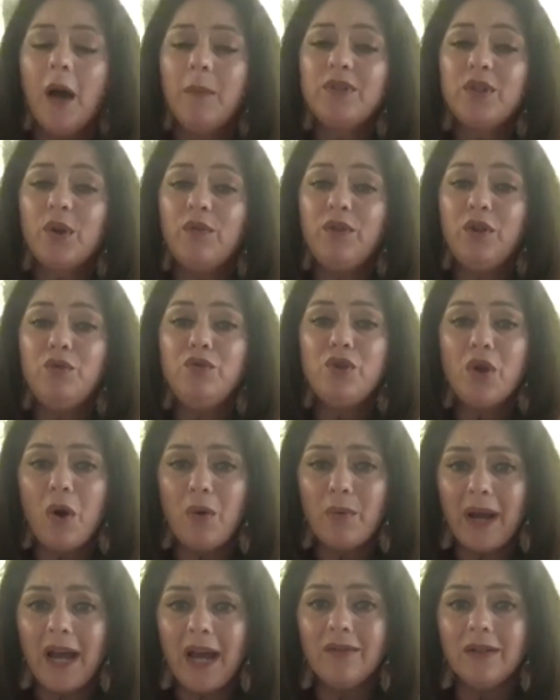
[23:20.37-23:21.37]
So if you
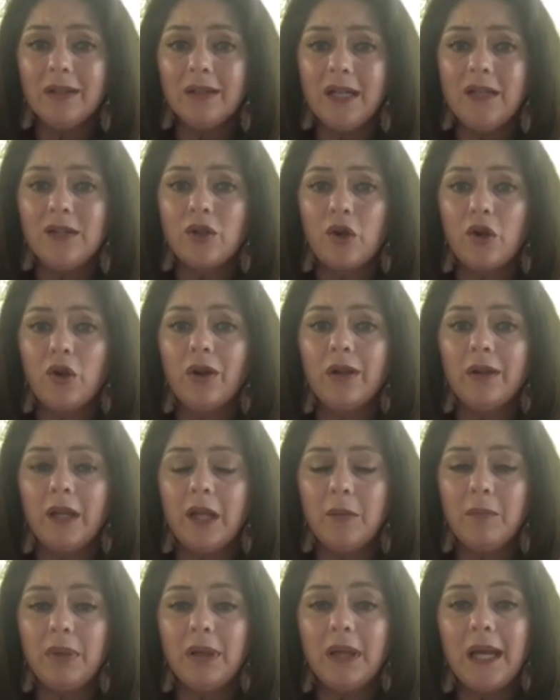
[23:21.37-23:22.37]
don't have a lease
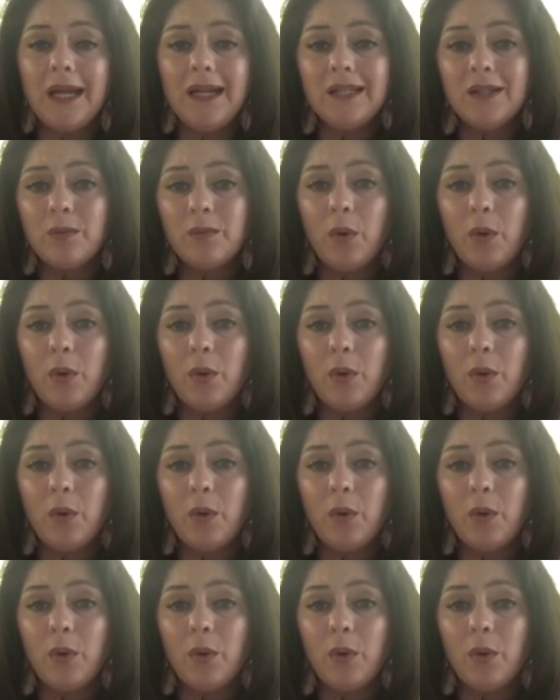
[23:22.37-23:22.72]
currently in place,